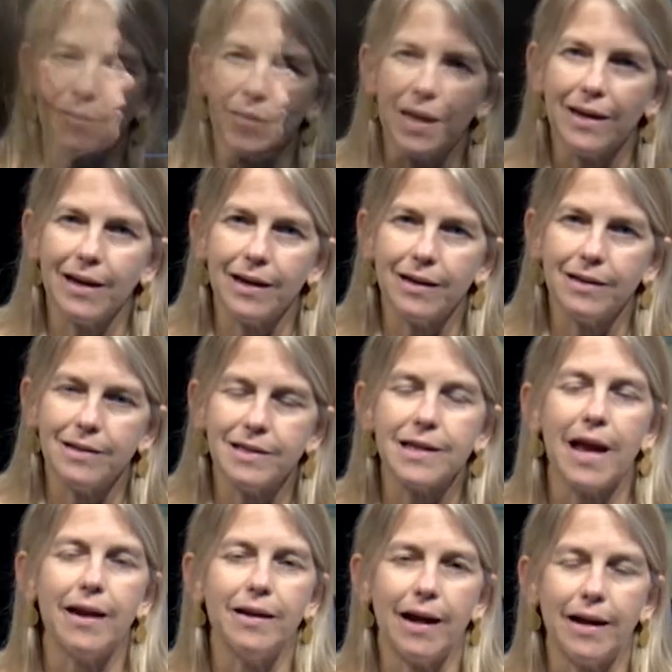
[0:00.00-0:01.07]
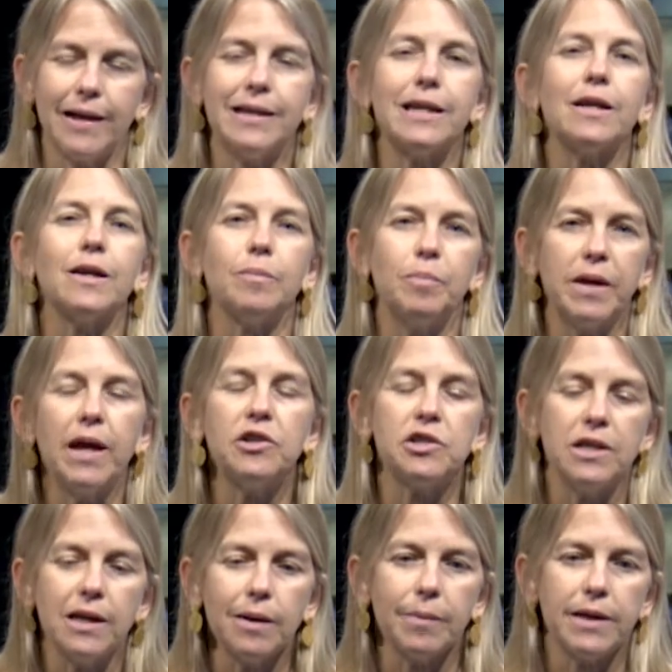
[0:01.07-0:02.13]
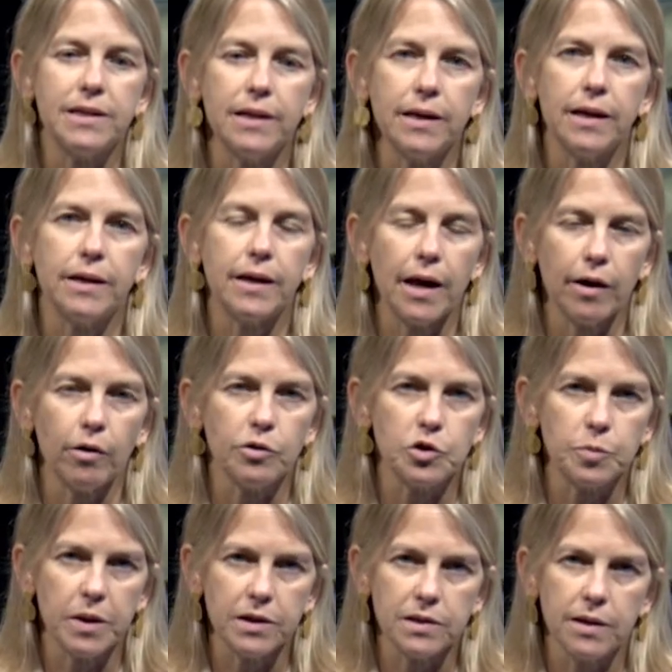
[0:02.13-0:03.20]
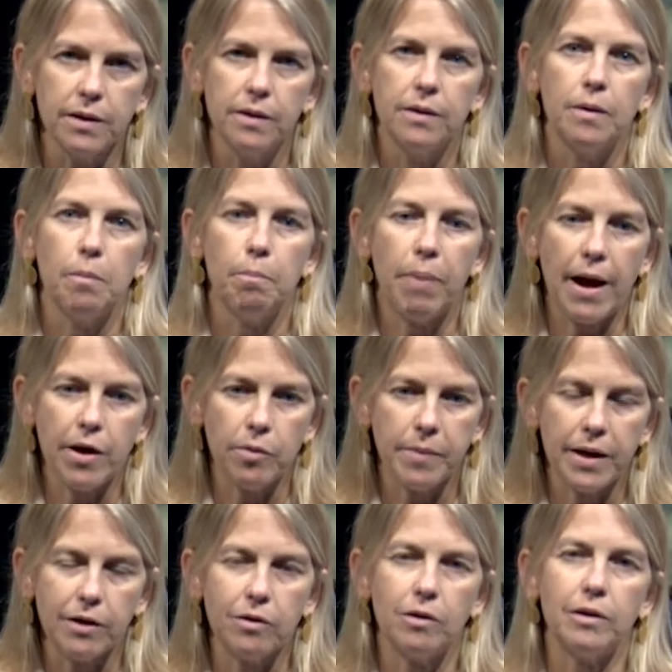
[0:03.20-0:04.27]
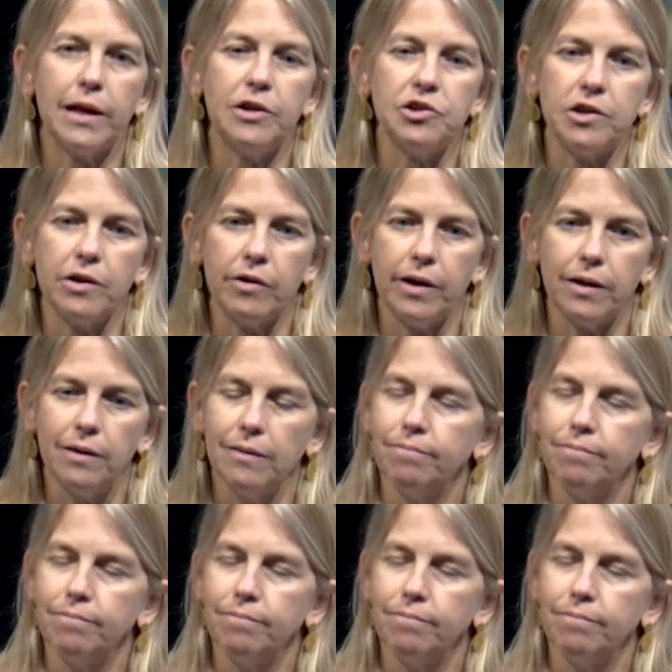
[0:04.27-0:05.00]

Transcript: Then I stayed and I did a PhD at MIT in aerospace biomedical engineering.